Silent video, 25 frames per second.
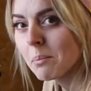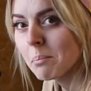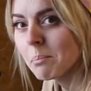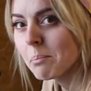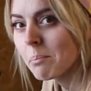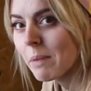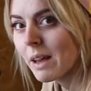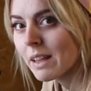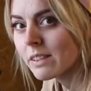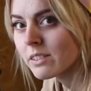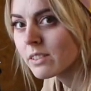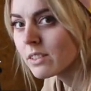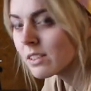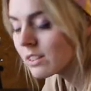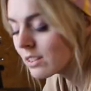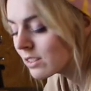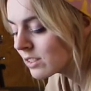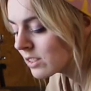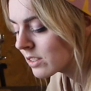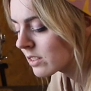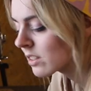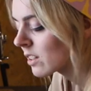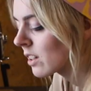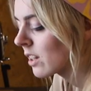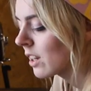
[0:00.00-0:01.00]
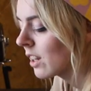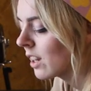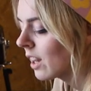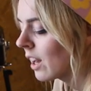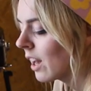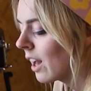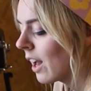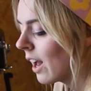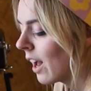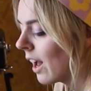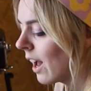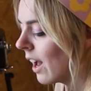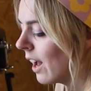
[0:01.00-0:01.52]
basil
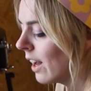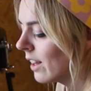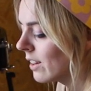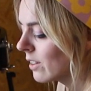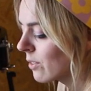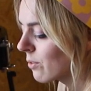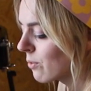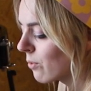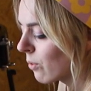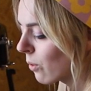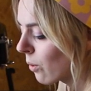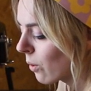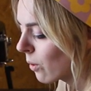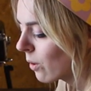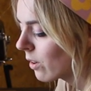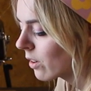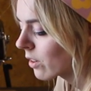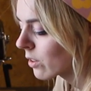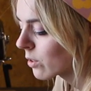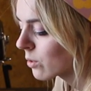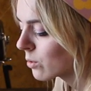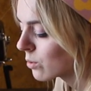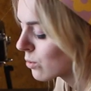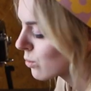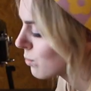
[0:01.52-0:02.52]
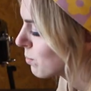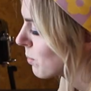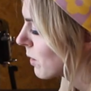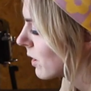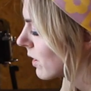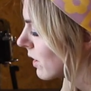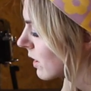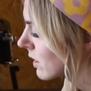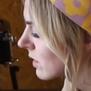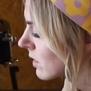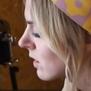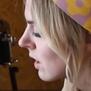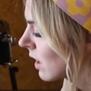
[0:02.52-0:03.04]
and 4
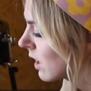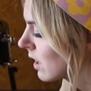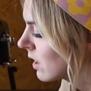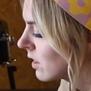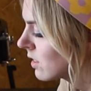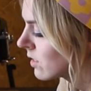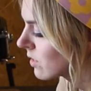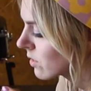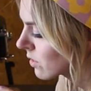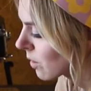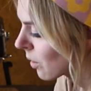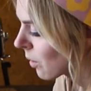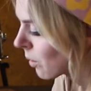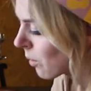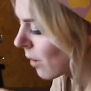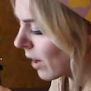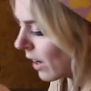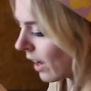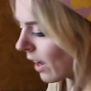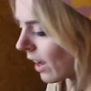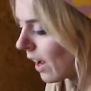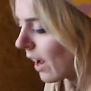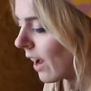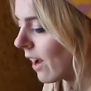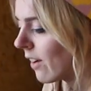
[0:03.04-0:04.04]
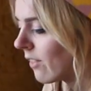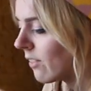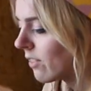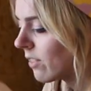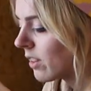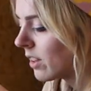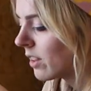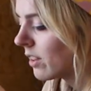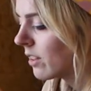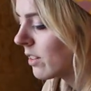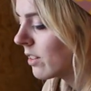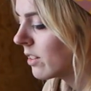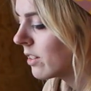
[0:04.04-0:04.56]
gooseberries. So I have
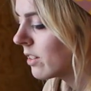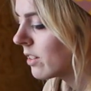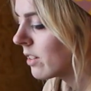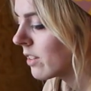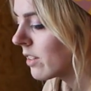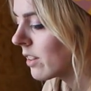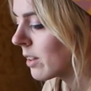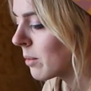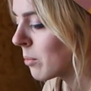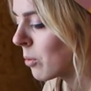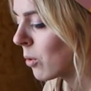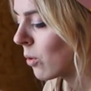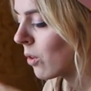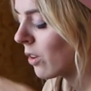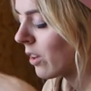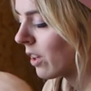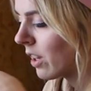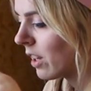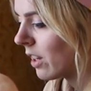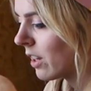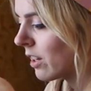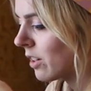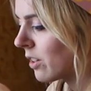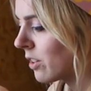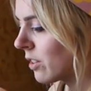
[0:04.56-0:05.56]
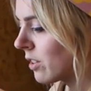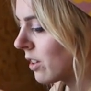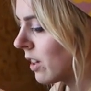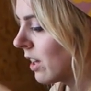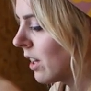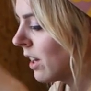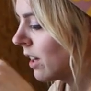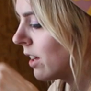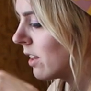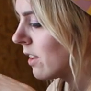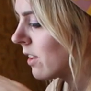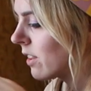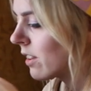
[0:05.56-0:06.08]
them all here.
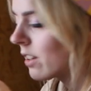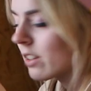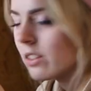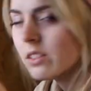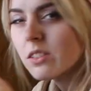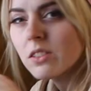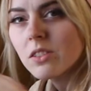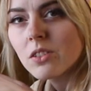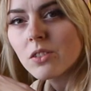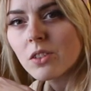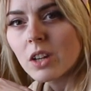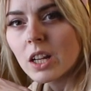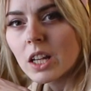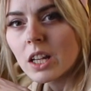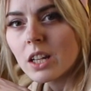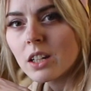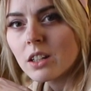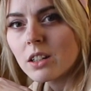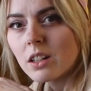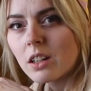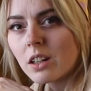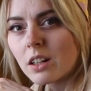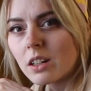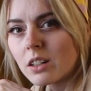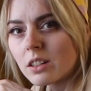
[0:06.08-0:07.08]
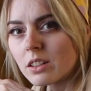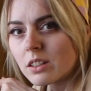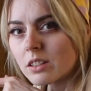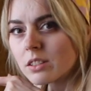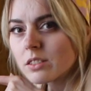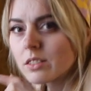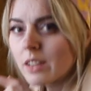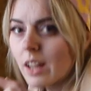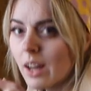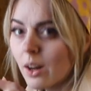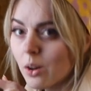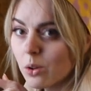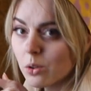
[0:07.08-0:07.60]
These 3 are
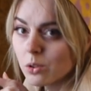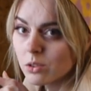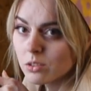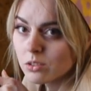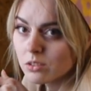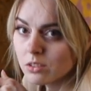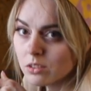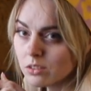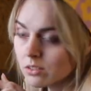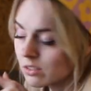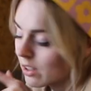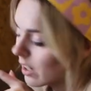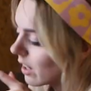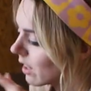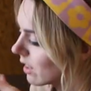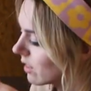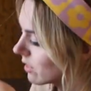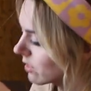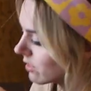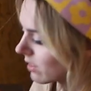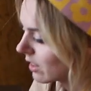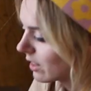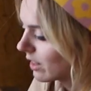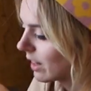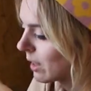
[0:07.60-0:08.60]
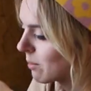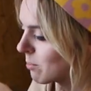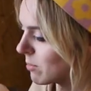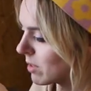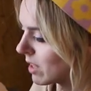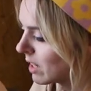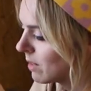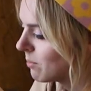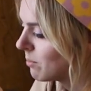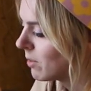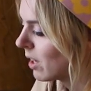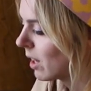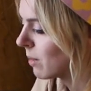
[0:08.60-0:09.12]
now still
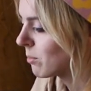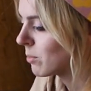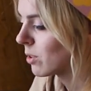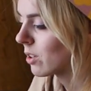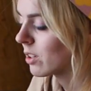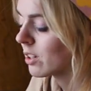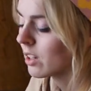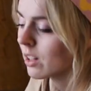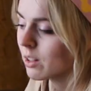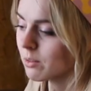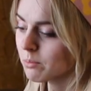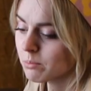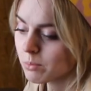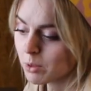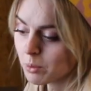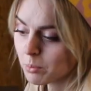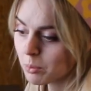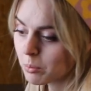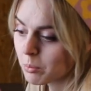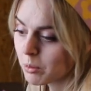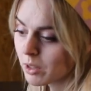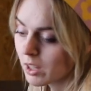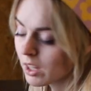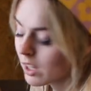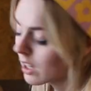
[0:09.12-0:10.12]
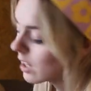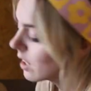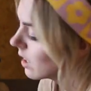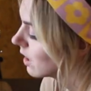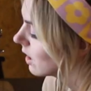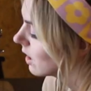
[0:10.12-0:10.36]
empty. I'm gonna probably